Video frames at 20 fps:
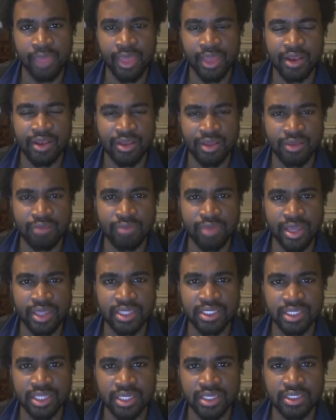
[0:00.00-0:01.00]
It
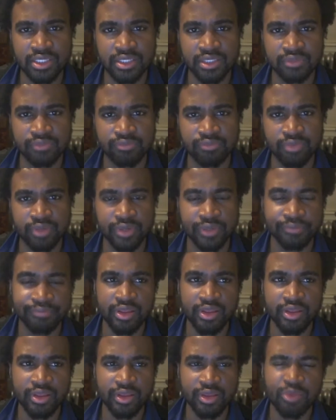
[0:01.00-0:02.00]
makes sense, but
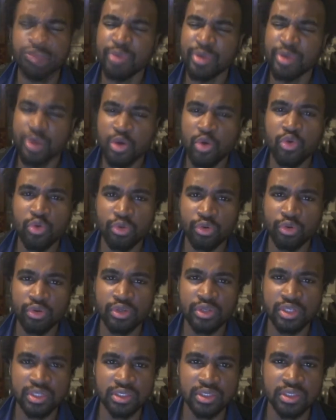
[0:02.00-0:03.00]
it would be cool
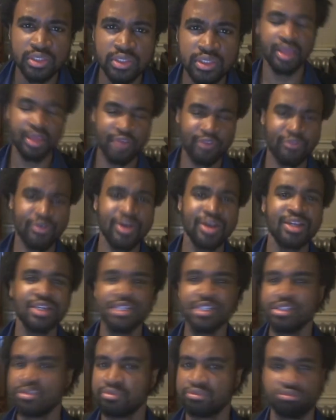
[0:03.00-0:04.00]
to see if
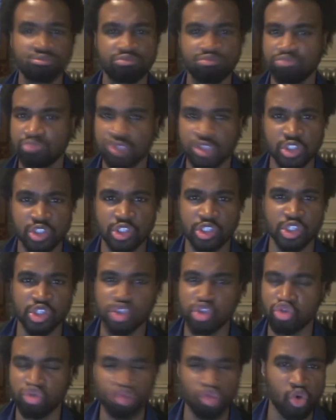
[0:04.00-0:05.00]
Renji just
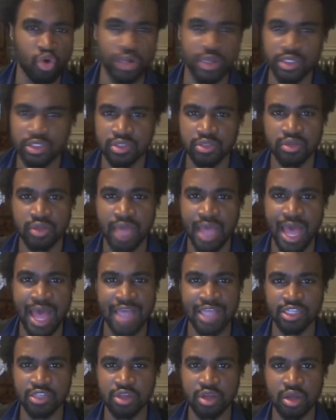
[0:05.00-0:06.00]
destroys
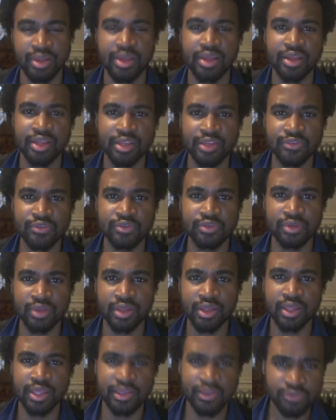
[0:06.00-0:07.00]
Asnod. It
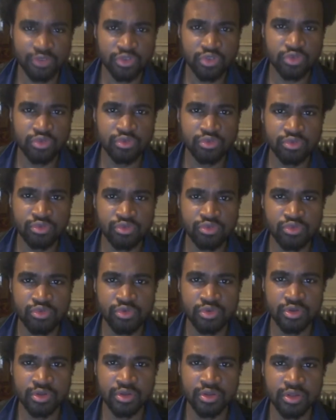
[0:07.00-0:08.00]
gives
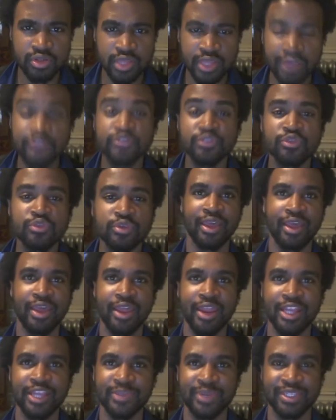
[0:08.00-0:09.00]
you
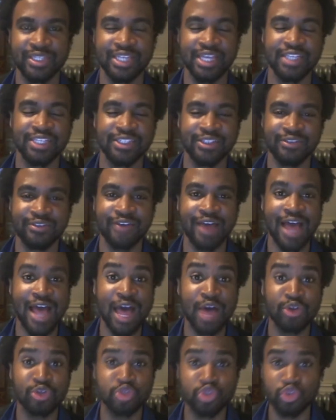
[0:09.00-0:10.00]
an expectation of
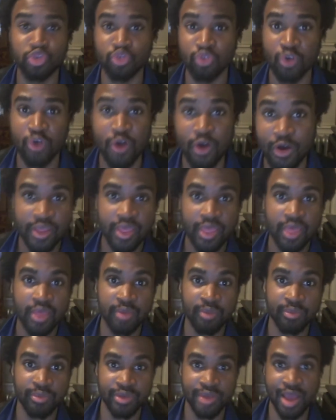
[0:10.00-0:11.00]
how strong
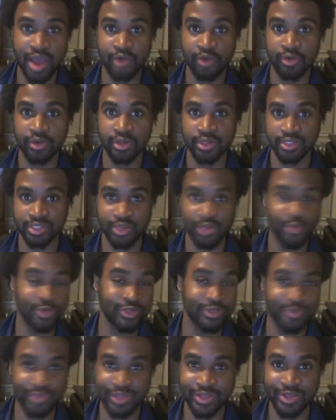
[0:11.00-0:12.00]
Byakuga is going
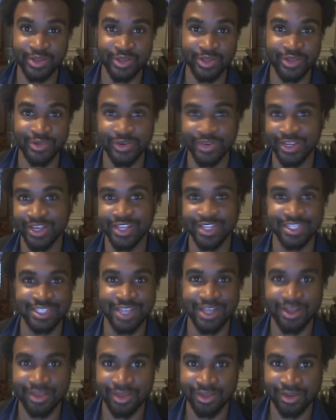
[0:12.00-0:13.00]
to be when he gets
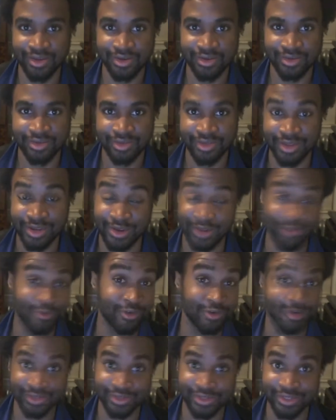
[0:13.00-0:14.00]
down there,
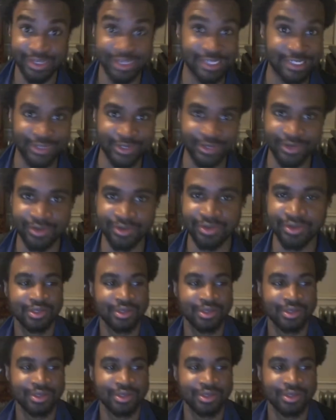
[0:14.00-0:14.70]
or Ichigo.